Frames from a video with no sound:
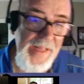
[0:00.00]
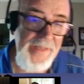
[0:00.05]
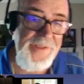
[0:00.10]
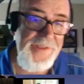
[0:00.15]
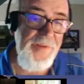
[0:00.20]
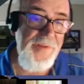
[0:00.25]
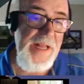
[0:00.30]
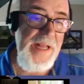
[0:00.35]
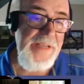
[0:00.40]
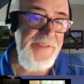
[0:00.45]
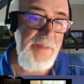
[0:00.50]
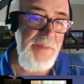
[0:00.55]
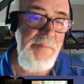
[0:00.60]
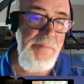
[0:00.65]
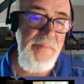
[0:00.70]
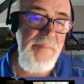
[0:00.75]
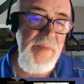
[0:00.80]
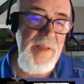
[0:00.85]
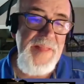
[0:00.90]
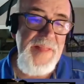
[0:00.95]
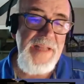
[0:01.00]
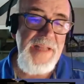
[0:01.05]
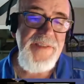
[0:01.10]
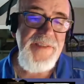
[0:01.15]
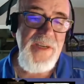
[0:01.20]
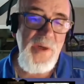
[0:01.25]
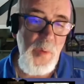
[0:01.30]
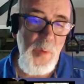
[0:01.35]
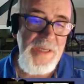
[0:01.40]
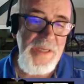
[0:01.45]
So that's
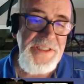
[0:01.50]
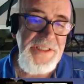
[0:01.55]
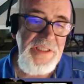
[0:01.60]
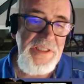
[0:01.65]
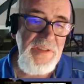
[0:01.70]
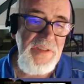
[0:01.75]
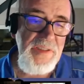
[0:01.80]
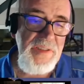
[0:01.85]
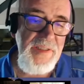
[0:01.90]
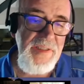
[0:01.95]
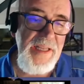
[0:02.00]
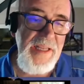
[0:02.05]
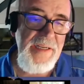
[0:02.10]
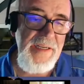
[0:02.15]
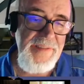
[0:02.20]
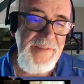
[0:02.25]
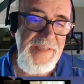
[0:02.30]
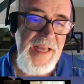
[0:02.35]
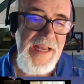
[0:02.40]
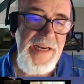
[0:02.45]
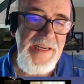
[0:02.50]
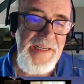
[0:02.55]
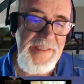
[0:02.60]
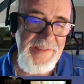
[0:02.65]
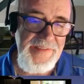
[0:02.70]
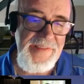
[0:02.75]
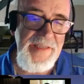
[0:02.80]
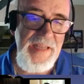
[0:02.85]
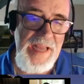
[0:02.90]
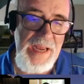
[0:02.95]
a question
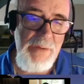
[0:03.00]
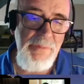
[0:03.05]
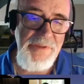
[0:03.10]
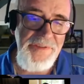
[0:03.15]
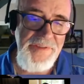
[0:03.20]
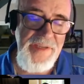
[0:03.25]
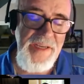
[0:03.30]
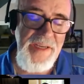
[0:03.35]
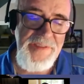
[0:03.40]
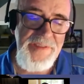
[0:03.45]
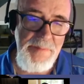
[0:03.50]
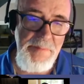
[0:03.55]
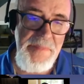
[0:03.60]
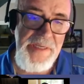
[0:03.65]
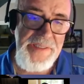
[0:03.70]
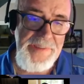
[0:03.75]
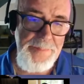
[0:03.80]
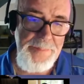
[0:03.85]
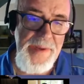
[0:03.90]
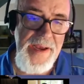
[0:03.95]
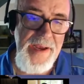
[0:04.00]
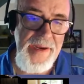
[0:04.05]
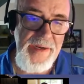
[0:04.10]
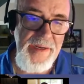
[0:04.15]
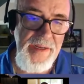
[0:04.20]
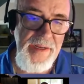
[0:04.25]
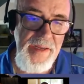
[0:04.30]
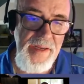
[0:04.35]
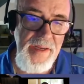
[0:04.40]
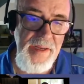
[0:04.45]
that I would say is a mixed
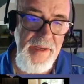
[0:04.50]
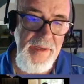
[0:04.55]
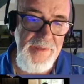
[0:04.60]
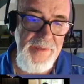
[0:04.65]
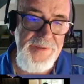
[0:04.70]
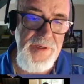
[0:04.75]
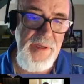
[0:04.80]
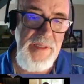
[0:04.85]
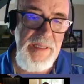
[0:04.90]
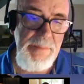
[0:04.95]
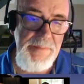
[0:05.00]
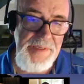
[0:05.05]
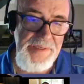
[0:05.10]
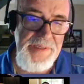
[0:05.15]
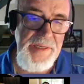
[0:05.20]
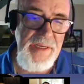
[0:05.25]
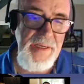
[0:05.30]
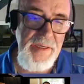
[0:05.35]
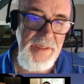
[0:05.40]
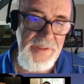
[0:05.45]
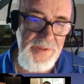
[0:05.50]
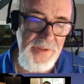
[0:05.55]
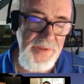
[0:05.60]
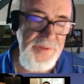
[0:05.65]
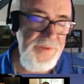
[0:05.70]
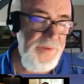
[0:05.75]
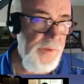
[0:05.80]
bag. So let me tell you a true